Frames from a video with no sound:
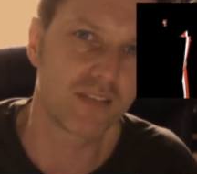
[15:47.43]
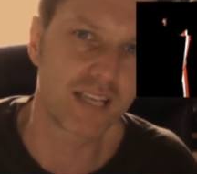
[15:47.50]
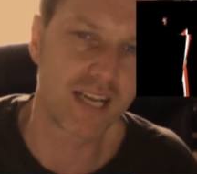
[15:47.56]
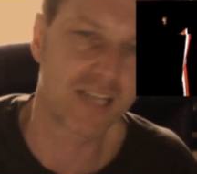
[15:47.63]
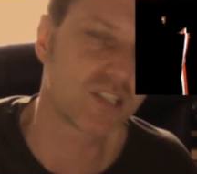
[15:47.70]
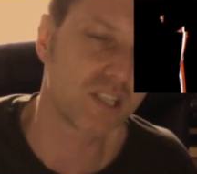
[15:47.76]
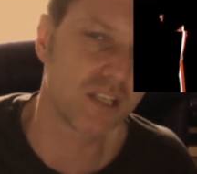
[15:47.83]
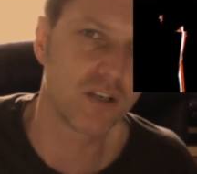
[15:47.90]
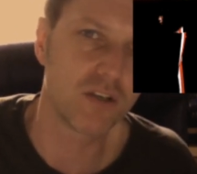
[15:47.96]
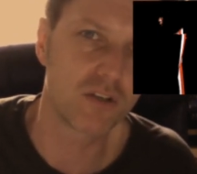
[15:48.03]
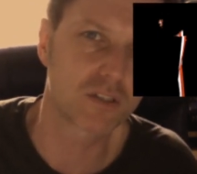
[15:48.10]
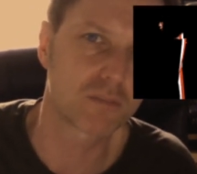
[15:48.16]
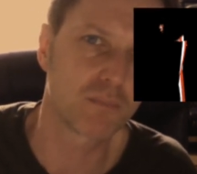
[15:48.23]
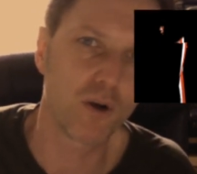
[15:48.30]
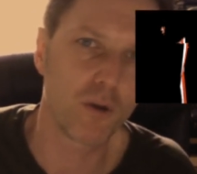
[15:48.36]
catchy
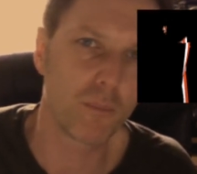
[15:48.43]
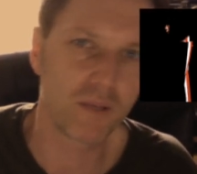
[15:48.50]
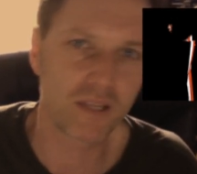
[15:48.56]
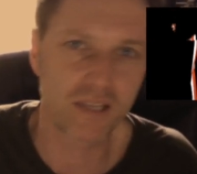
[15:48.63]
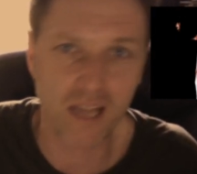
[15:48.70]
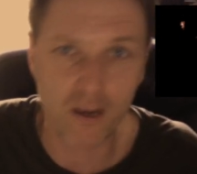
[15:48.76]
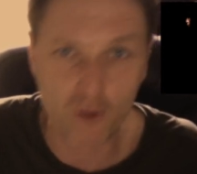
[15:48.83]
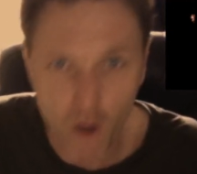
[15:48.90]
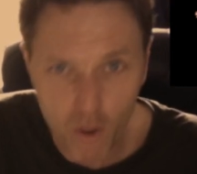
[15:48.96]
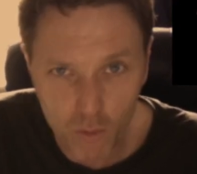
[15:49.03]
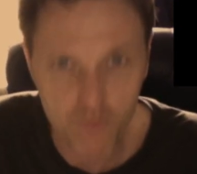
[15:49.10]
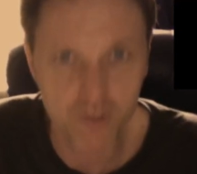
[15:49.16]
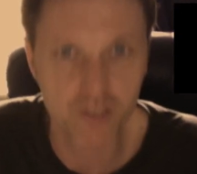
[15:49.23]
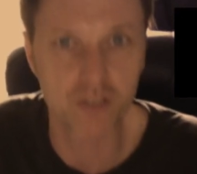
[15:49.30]
hooks popping in and out, holding